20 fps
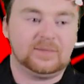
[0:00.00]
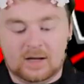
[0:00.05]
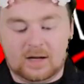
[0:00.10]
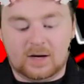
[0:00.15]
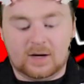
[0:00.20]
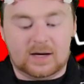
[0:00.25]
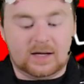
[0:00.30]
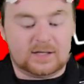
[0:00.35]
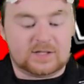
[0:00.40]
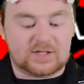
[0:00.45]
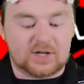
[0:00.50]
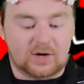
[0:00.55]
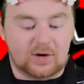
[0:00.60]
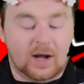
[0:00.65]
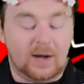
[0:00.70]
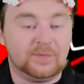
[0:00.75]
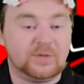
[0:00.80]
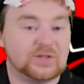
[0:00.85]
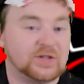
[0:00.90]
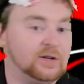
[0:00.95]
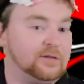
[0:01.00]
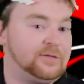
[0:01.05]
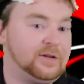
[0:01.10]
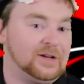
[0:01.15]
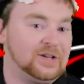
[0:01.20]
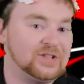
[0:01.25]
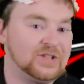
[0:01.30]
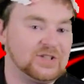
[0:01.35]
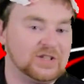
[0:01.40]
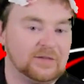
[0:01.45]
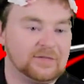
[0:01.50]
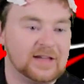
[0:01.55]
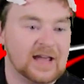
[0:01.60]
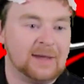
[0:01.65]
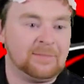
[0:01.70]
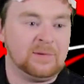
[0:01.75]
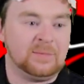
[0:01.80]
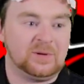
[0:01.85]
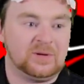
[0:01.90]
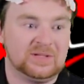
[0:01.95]
All right, so I'm just gonna finish this off
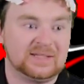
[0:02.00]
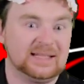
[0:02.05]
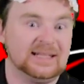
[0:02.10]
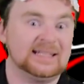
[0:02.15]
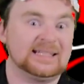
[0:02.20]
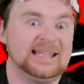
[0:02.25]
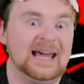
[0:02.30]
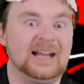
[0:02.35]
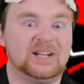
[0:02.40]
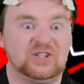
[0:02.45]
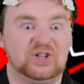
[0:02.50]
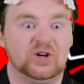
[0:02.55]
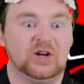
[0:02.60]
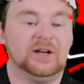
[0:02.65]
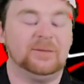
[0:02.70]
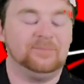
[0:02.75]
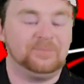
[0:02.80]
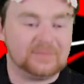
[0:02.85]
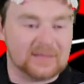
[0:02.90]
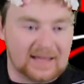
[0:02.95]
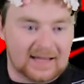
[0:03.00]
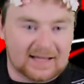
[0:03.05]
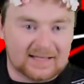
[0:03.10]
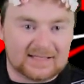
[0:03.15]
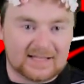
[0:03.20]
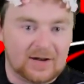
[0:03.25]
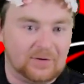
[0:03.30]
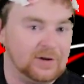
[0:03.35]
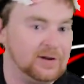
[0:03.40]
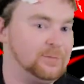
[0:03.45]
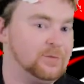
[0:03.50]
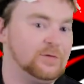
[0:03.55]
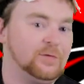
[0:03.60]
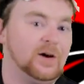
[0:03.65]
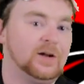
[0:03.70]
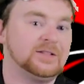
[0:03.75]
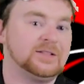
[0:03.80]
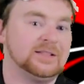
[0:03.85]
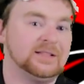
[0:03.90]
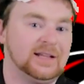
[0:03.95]
camera because it is that good, and uh, we're gonna move
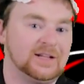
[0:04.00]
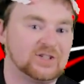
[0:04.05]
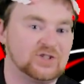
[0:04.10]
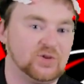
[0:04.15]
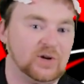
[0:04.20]
on to the next